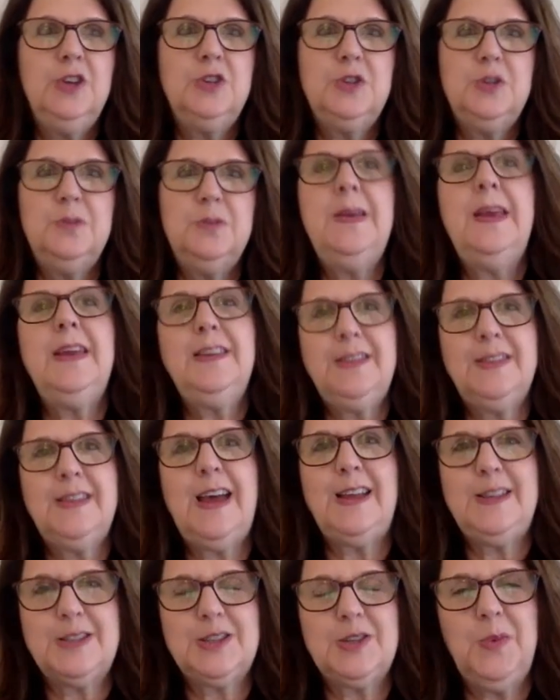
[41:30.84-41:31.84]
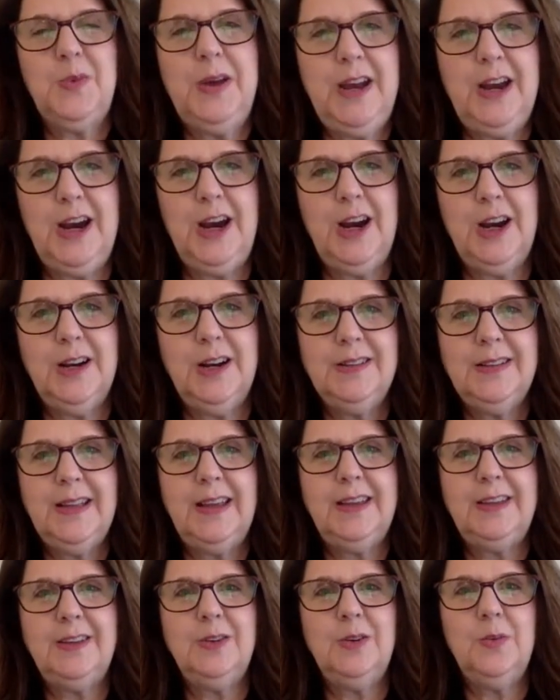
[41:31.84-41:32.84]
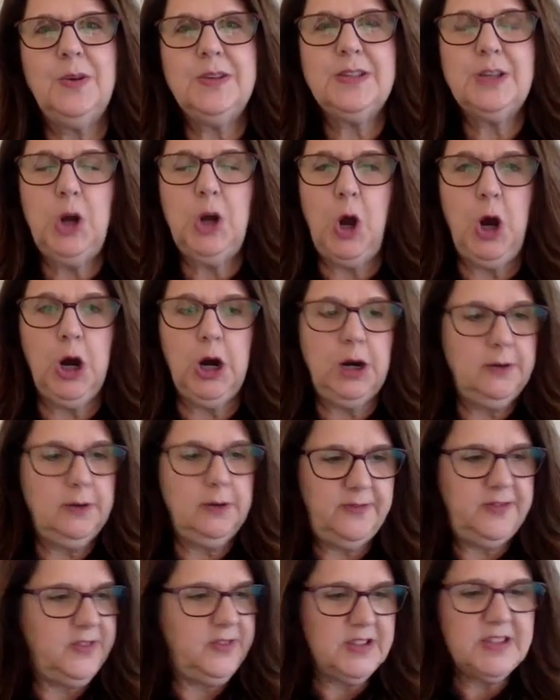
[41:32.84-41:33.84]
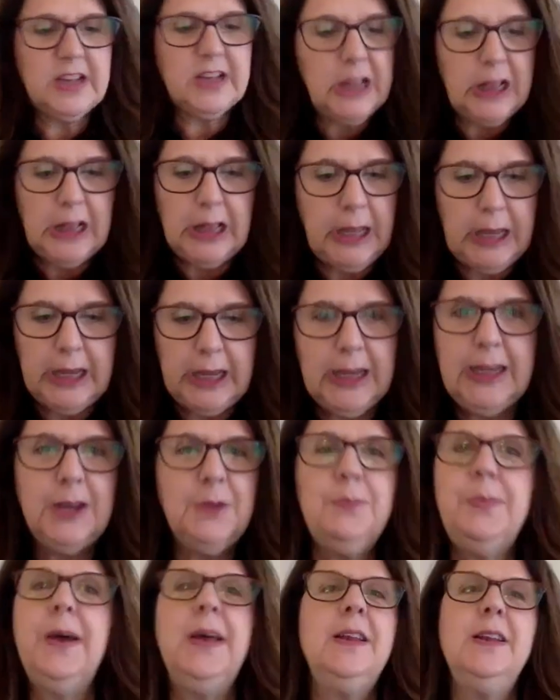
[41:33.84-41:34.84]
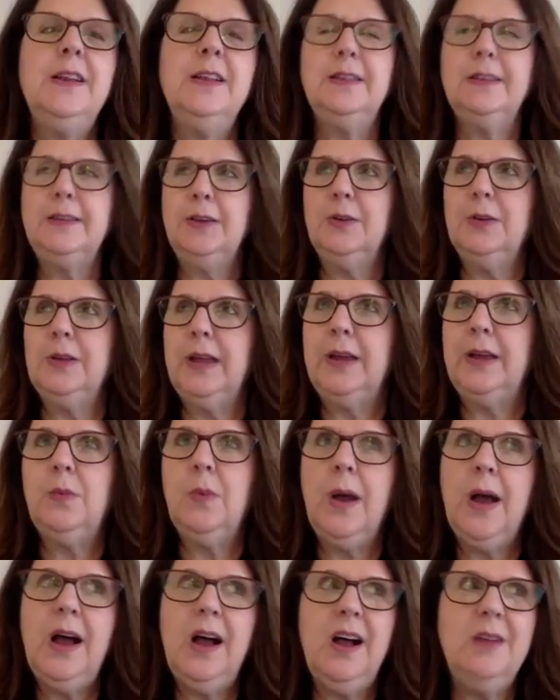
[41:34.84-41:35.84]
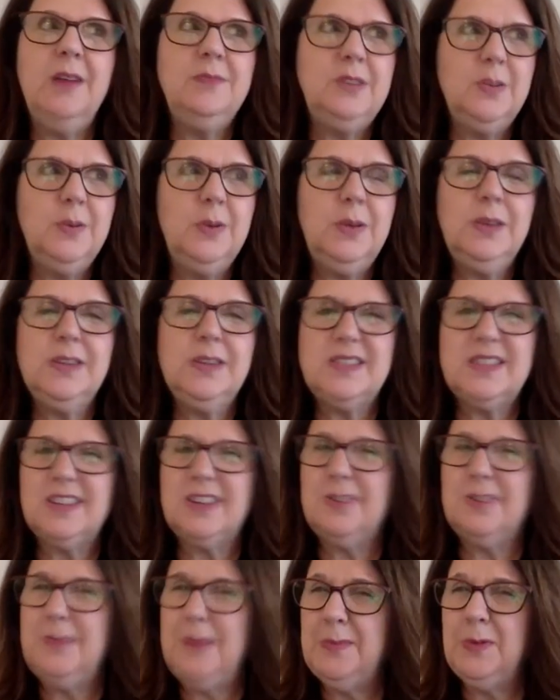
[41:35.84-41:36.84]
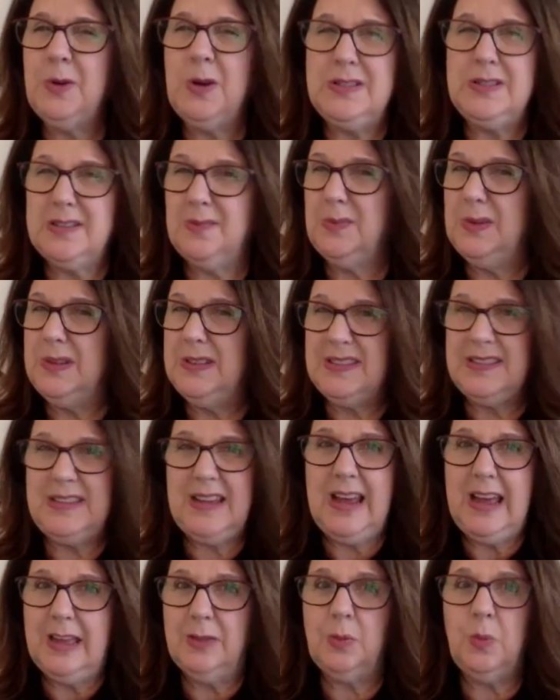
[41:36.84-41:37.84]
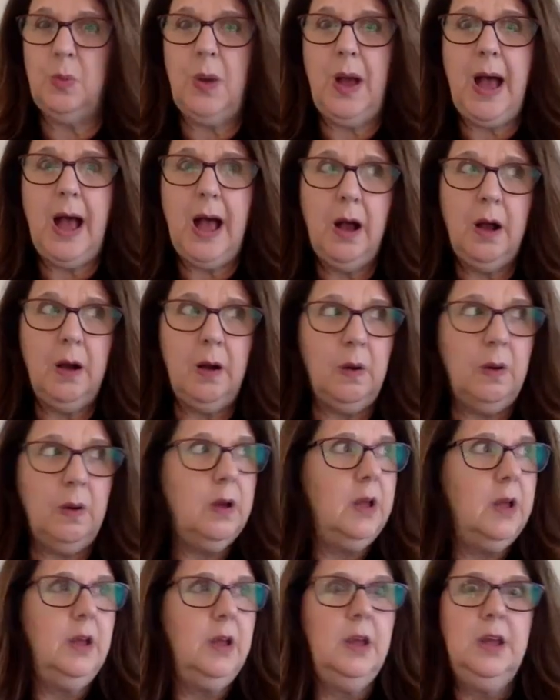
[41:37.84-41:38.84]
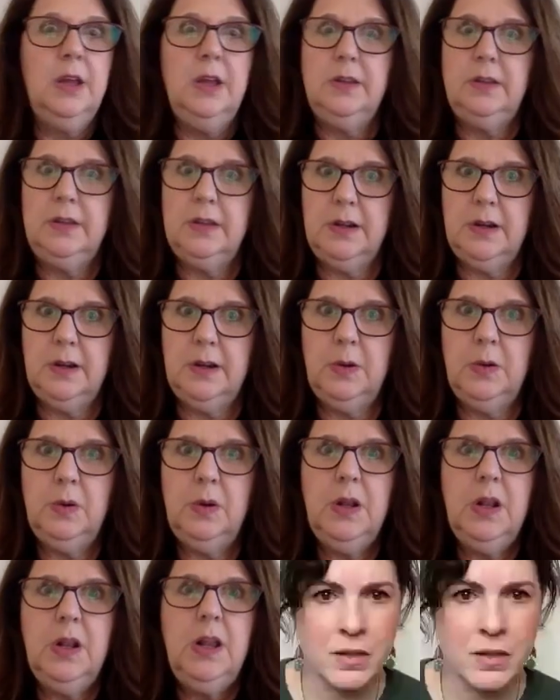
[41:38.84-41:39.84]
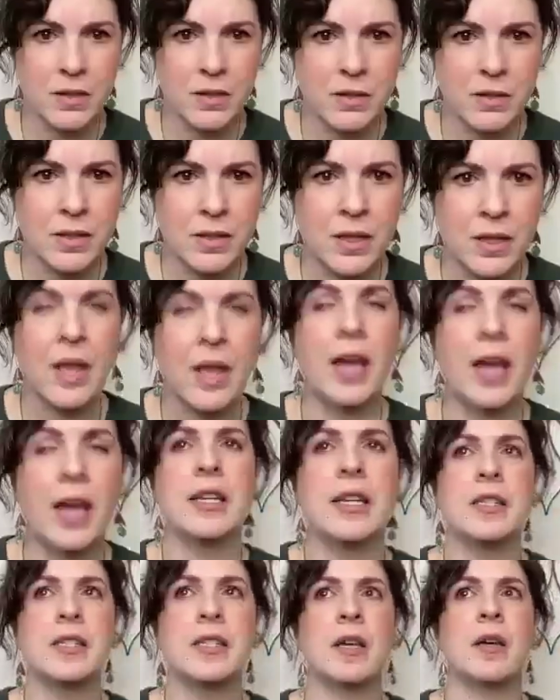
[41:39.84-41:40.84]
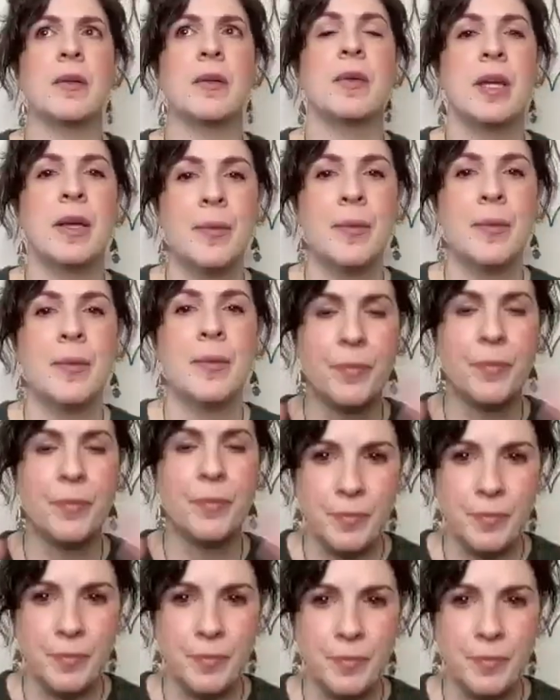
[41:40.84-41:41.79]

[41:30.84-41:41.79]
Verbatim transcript: to make that square. Like it wasn't hard physically, but you're right. like, wow, I'm doing this to commemorate someone's death. Wow. Yeah. You know, yeah. and it's, and all not non for